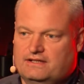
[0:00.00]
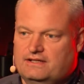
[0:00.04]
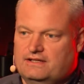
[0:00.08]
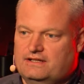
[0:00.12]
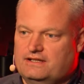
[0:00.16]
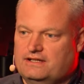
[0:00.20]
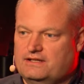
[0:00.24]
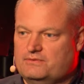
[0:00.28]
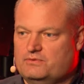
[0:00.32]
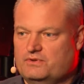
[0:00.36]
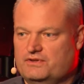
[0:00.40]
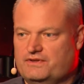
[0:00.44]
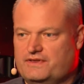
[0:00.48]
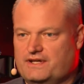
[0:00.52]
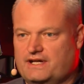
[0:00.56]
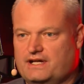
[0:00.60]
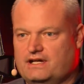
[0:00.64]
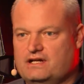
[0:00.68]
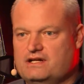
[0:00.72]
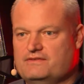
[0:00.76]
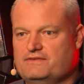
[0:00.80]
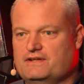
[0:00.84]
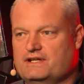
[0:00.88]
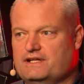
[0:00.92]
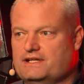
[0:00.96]
one thing
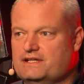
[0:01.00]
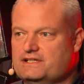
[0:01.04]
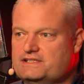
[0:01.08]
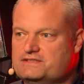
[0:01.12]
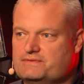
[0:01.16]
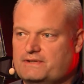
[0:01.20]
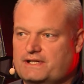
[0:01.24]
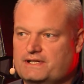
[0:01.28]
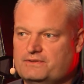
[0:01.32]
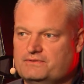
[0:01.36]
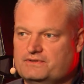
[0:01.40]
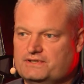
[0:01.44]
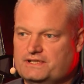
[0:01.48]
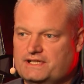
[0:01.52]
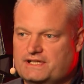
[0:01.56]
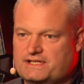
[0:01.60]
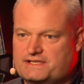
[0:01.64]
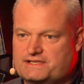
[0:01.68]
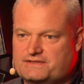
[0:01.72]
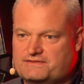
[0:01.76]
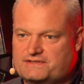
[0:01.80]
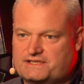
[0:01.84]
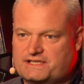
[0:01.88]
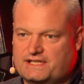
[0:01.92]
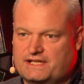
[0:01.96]
I've learned in 21
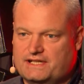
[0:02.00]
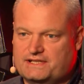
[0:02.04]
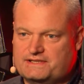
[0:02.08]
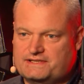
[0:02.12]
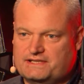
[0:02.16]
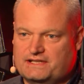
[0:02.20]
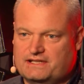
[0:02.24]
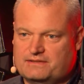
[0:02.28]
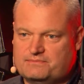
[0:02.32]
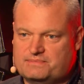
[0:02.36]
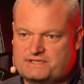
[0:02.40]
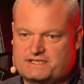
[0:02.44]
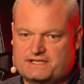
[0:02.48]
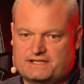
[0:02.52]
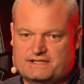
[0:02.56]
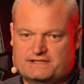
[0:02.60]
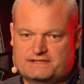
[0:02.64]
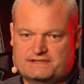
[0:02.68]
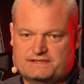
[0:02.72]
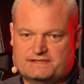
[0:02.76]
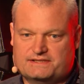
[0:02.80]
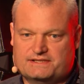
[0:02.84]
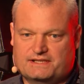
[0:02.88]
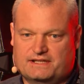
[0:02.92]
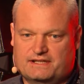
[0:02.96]
years of startups
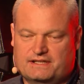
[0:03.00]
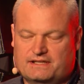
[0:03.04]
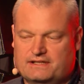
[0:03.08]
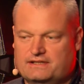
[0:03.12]
is